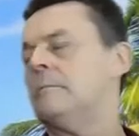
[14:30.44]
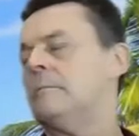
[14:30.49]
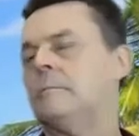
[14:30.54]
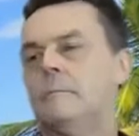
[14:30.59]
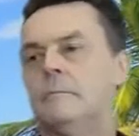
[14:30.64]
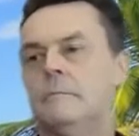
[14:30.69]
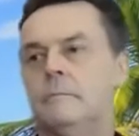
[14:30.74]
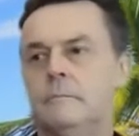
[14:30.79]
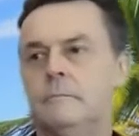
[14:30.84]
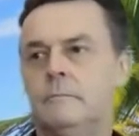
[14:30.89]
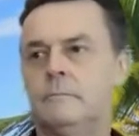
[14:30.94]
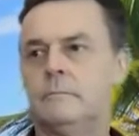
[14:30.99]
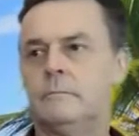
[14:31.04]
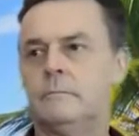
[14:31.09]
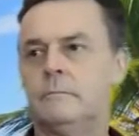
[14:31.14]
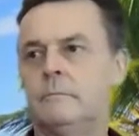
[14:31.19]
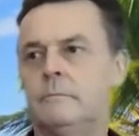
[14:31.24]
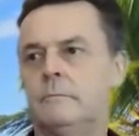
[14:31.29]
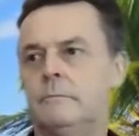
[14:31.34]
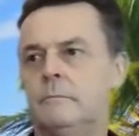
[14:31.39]

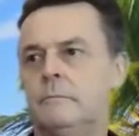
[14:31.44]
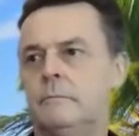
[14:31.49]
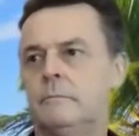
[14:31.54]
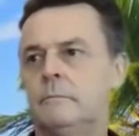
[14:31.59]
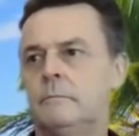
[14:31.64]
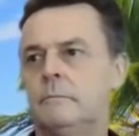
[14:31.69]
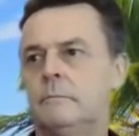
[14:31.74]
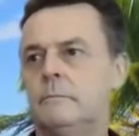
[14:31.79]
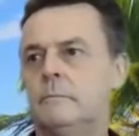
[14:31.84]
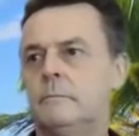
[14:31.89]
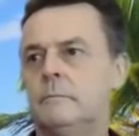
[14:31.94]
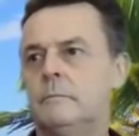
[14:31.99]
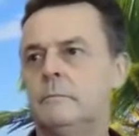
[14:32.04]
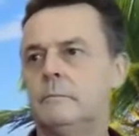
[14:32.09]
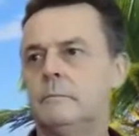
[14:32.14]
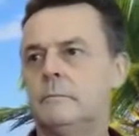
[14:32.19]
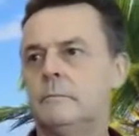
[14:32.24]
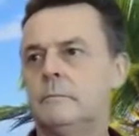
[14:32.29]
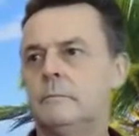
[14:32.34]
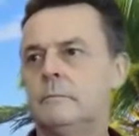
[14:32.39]

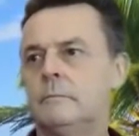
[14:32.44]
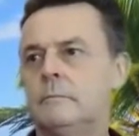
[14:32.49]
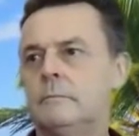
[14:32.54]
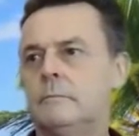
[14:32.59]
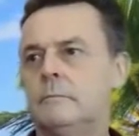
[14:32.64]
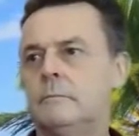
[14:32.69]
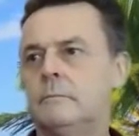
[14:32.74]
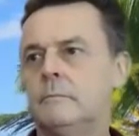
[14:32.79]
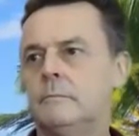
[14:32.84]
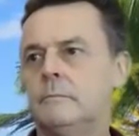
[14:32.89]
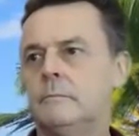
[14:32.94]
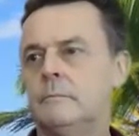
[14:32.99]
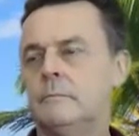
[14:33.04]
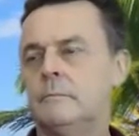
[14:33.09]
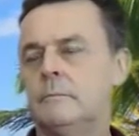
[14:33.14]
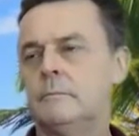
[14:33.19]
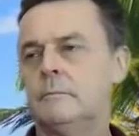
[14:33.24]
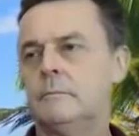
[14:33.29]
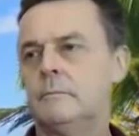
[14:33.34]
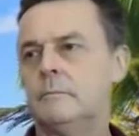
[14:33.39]

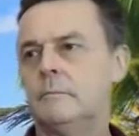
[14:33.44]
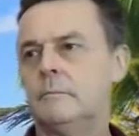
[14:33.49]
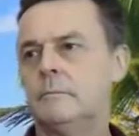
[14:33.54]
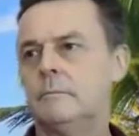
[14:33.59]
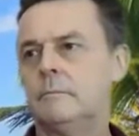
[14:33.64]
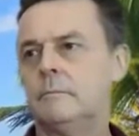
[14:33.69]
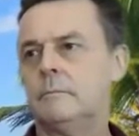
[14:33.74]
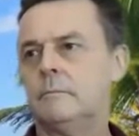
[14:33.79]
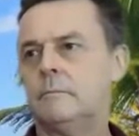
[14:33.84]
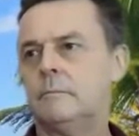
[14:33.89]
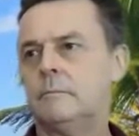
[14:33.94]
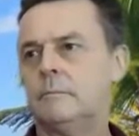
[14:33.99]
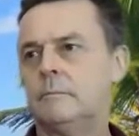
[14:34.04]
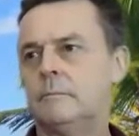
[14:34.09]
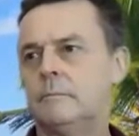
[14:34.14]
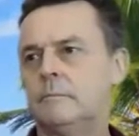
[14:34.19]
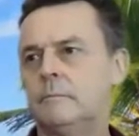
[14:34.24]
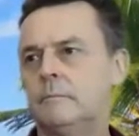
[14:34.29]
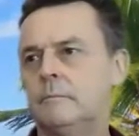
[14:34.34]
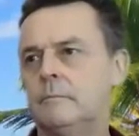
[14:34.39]

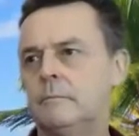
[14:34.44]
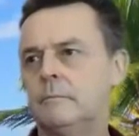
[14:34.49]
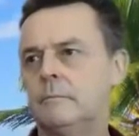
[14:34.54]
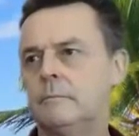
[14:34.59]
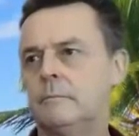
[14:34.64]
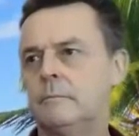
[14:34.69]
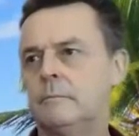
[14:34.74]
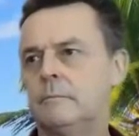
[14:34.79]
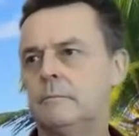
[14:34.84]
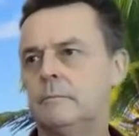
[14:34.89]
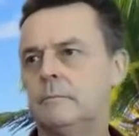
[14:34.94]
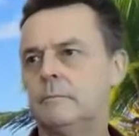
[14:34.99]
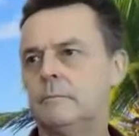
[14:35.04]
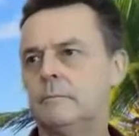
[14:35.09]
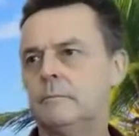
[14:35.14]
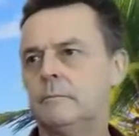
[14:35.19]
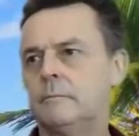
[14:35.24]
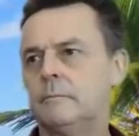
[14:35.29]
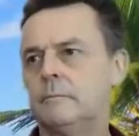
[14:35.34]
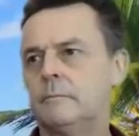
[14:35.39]

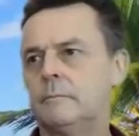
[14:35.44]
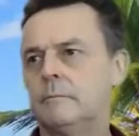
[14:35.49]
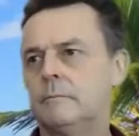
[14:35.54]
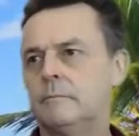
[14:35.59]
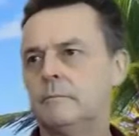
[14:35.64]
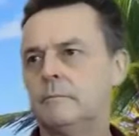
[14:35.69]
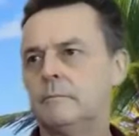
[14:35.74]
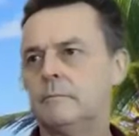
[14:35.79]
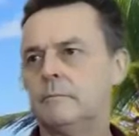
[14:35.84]
(not speaking)